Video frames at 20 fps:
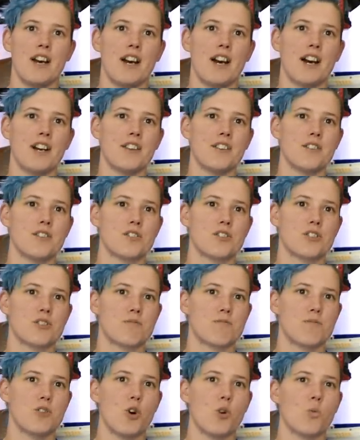and
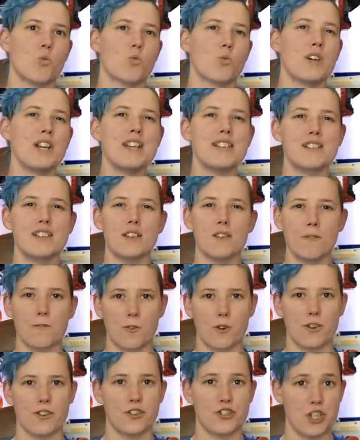there's no reason for a